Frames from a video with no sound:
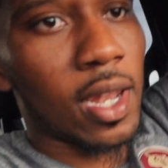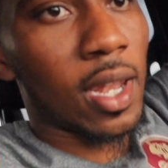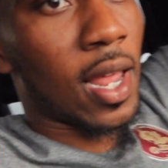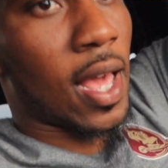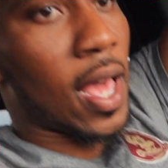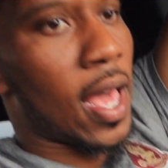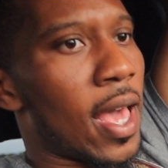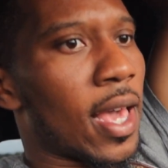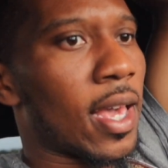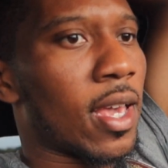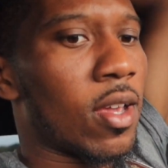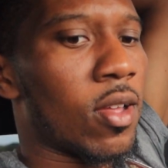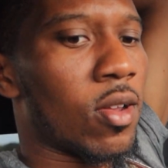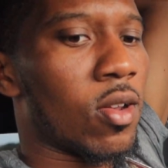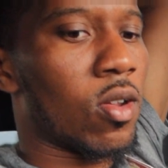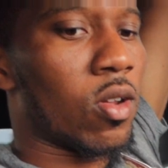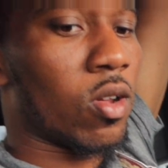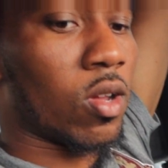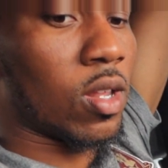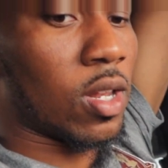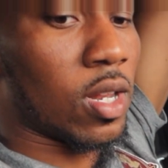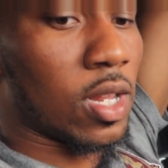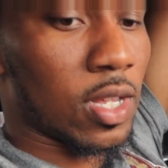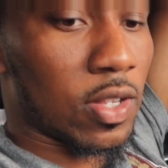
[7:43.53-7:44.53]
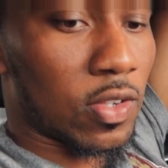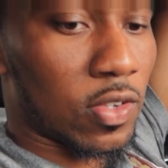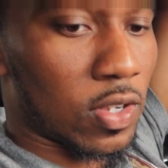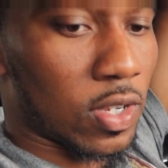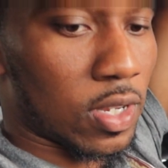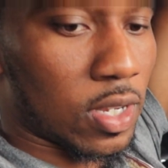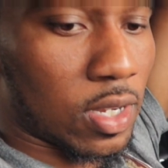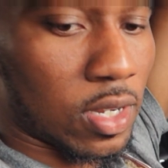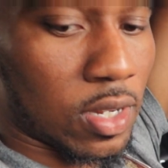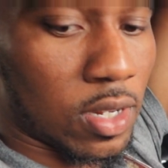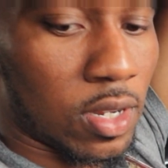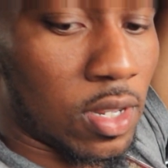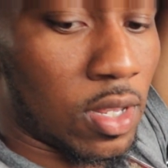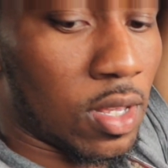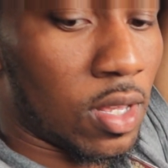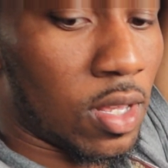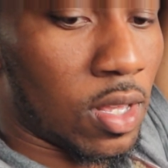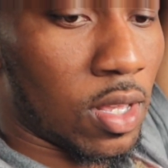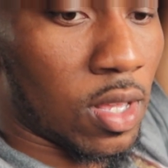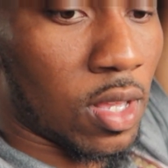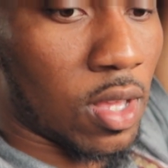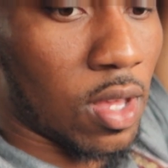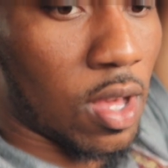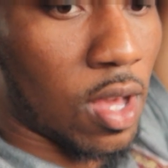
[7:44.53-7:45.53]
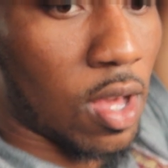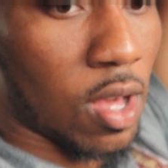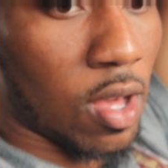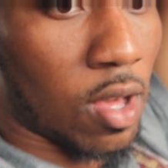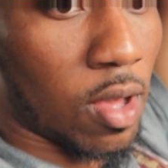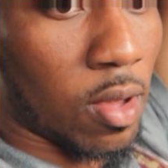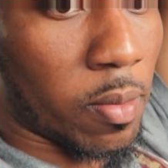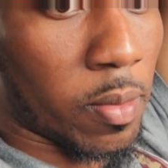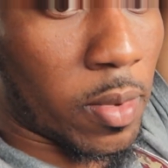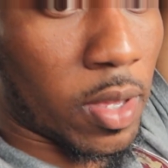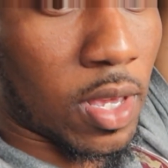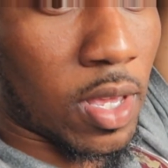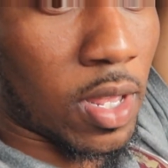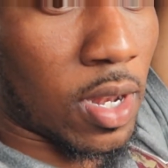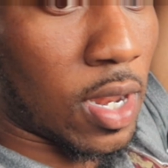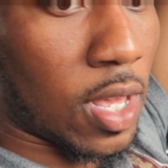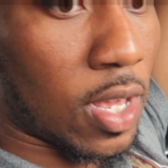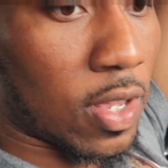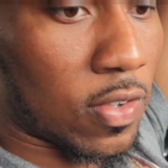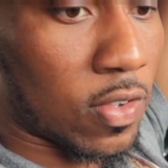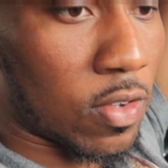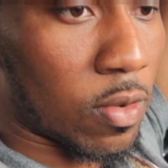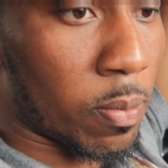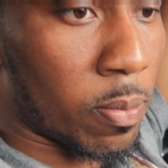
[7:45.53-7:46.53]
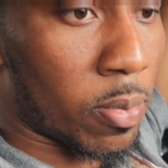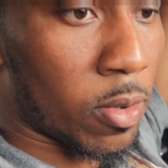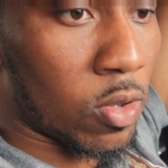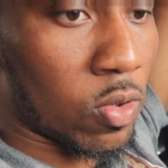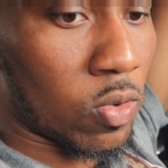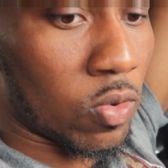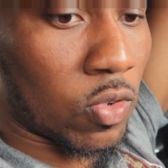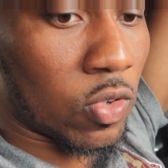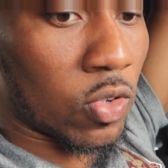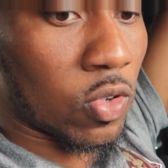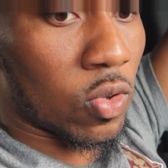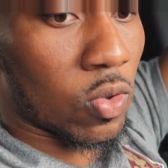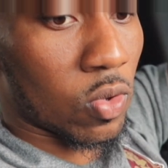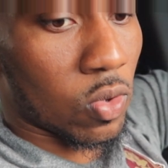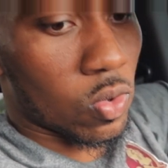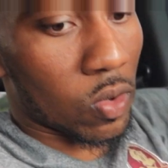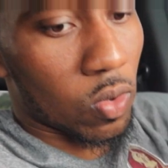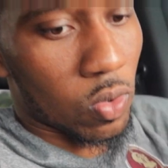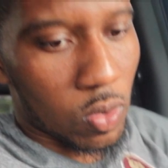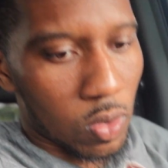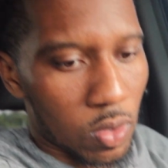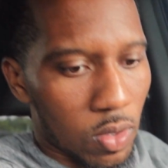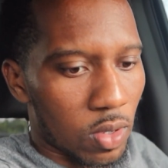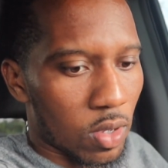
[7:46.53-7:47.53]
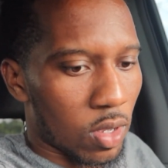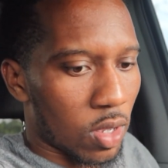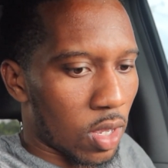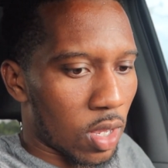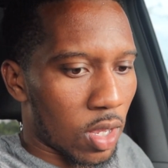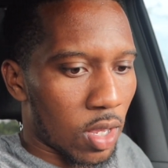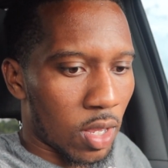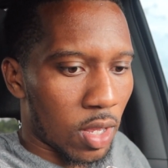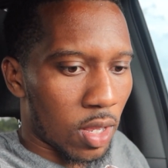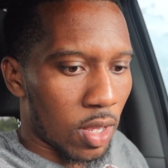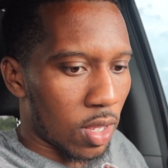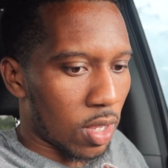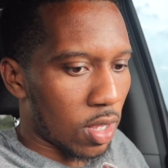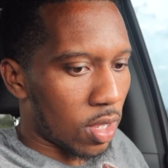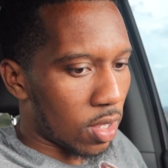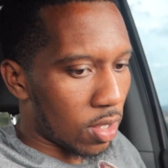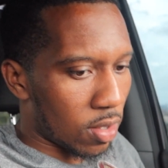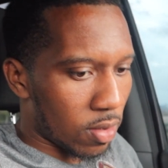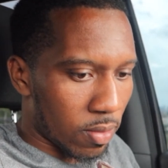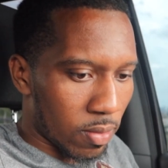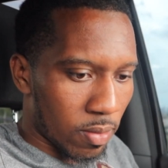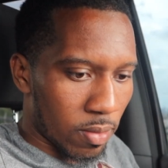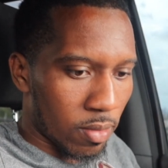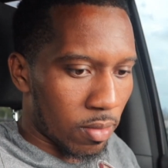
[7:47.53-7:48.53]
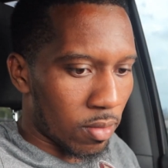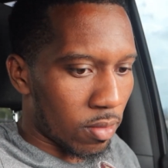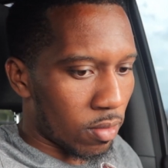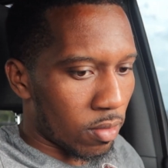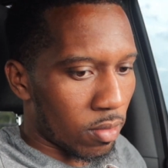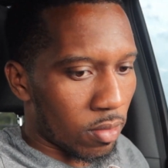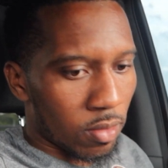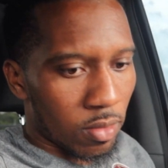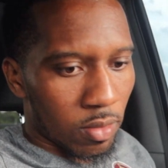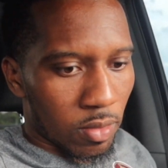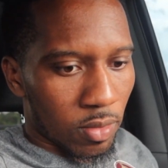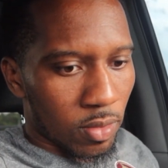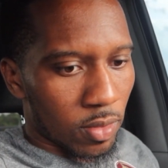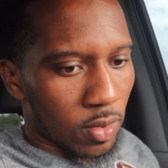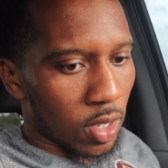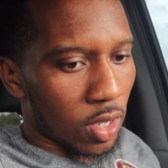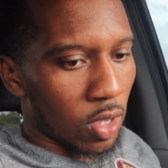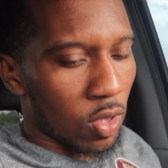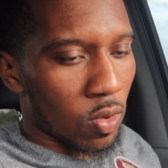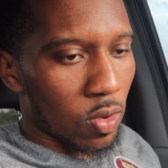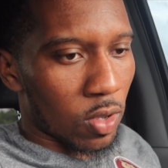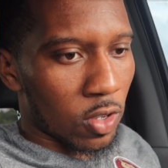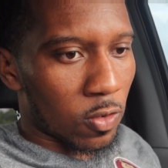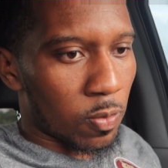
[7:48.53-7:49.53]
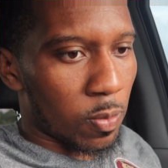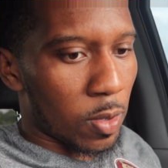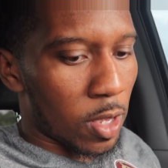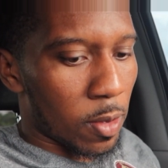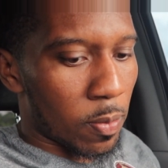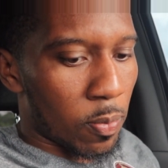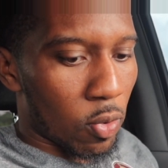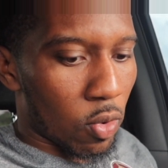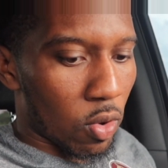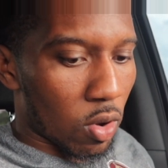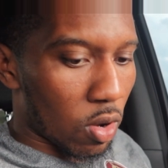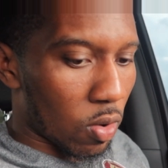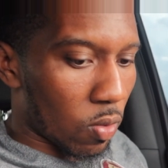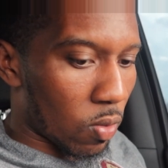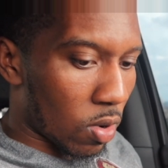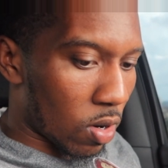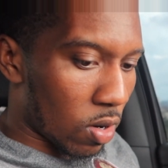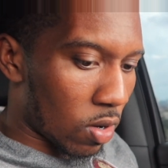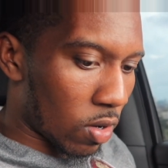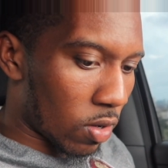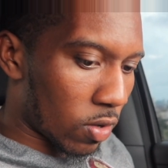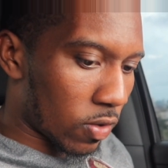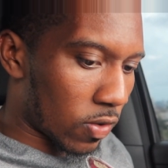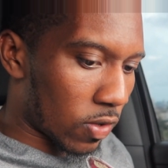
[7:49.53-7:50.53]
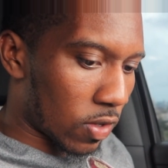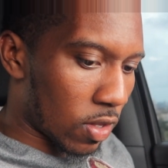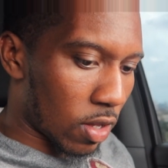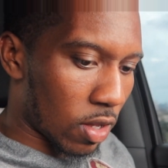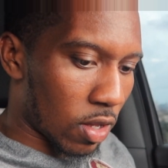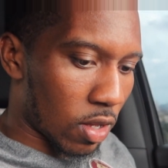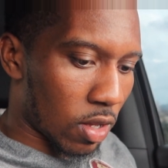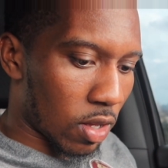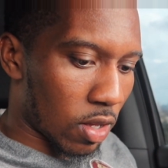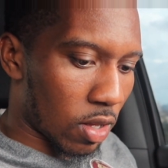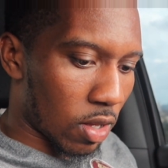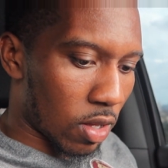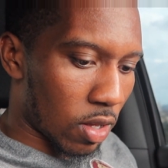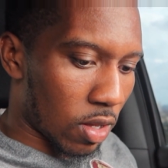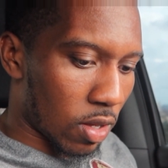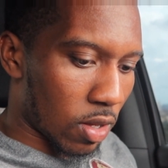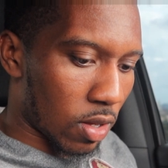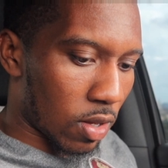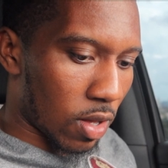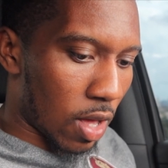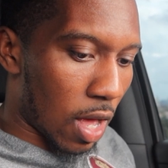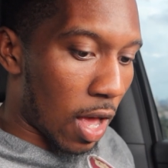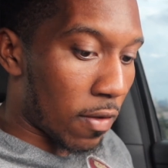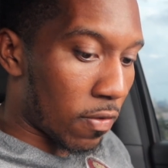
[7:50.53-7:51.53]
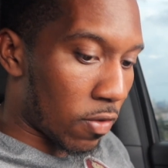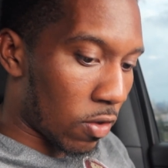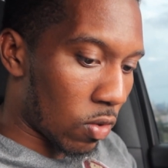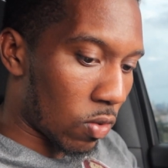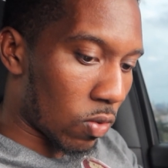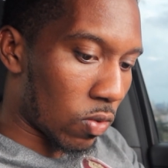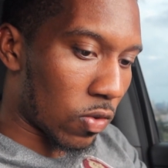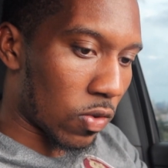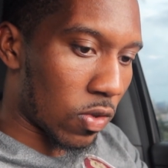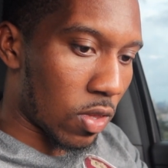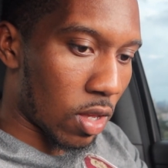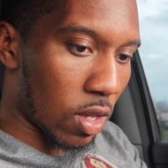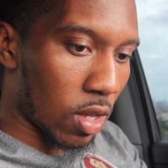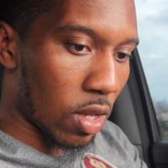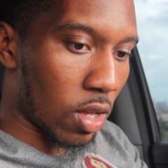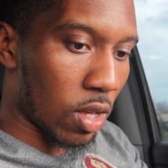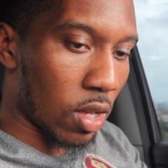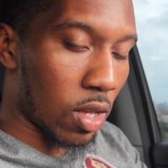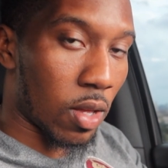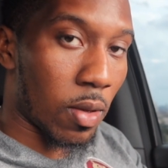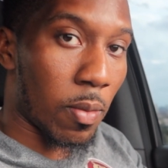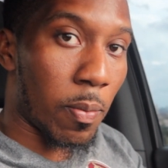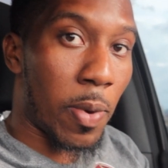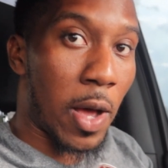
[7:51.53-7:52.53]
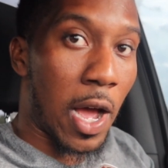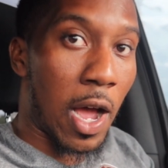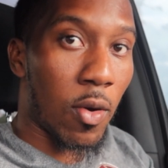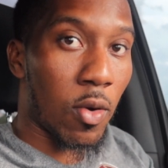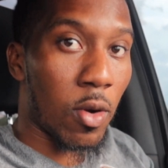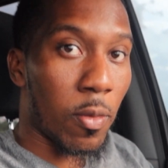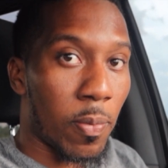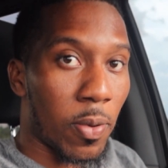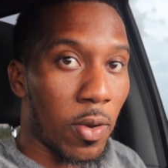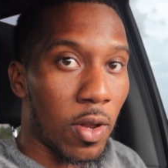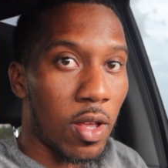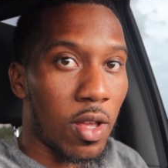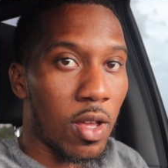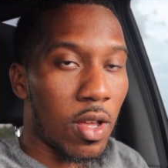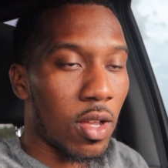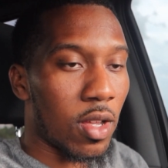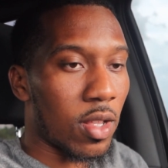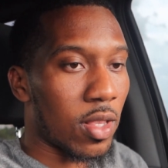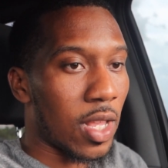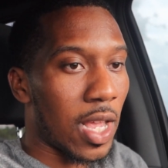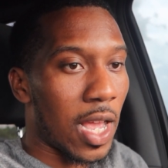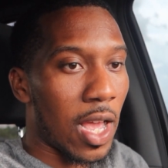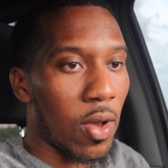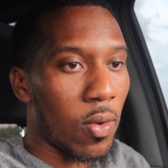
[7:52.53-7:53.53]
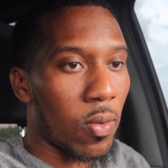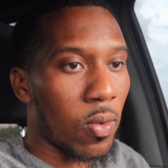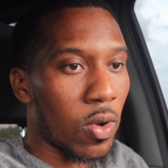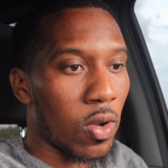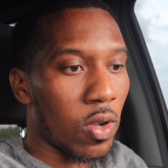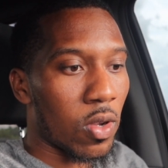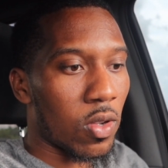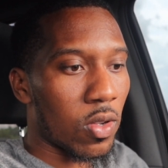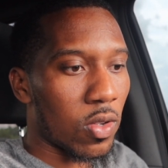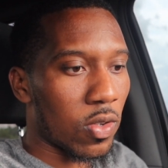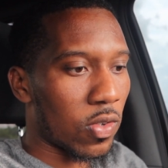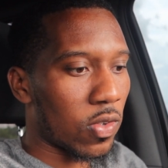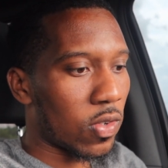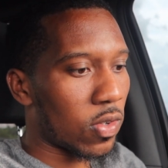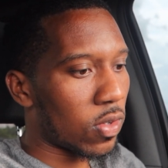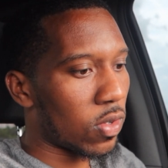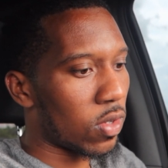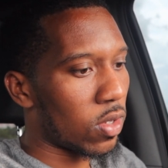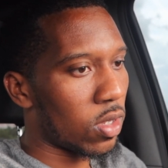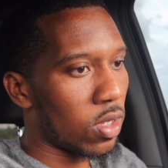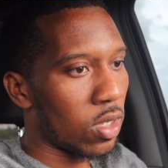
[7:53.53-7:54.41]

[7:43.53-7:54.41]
lagging or glitching. It connects to Bluetooth good. The USB port works. I've used the power plug, that works.